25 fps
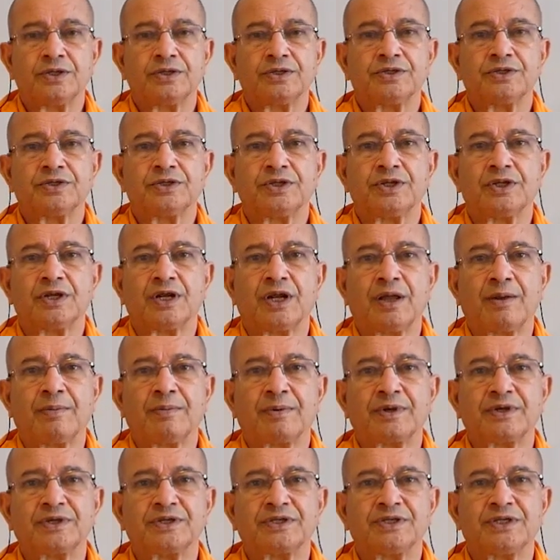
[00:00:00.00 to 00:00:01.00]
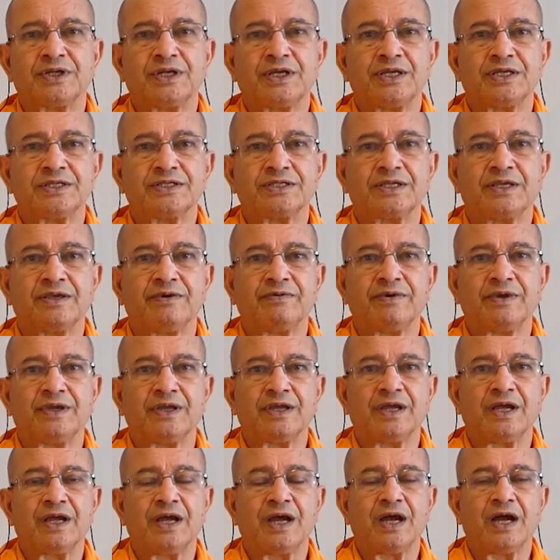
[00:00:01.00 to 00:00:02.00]
Sri Ramakrishna is giving
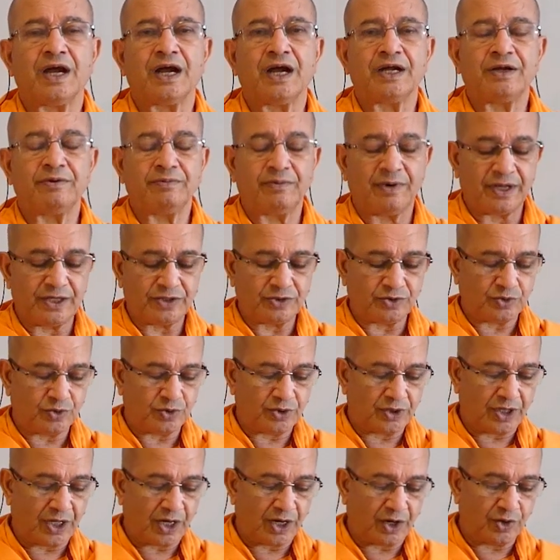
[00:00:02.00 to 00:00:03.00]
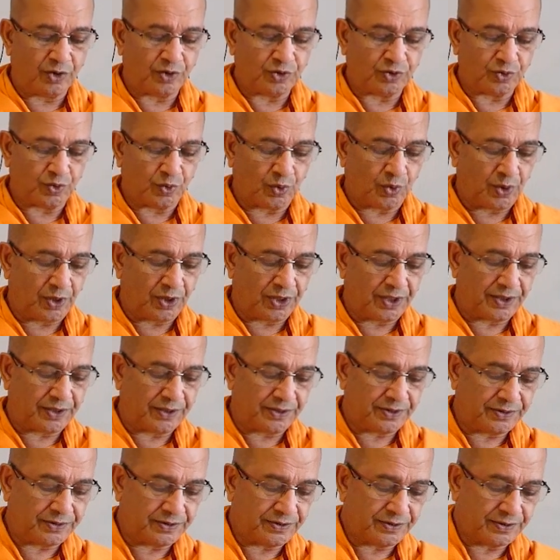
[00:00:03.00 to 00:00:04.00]
advice to the
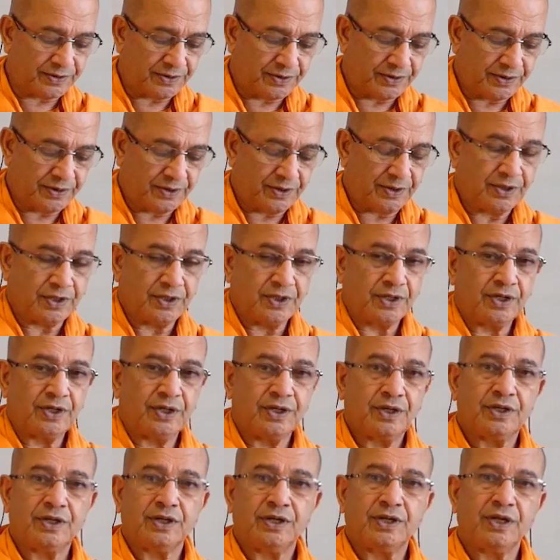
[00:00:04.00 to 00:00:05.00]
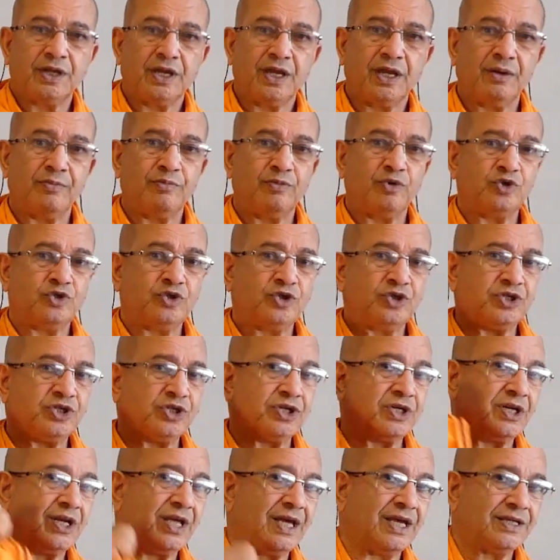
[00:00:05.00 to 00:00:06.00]
householders. A
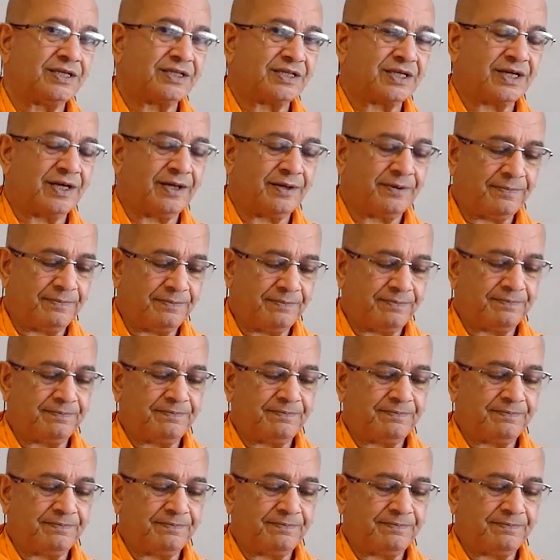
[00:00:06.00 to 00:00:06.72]
musician has come.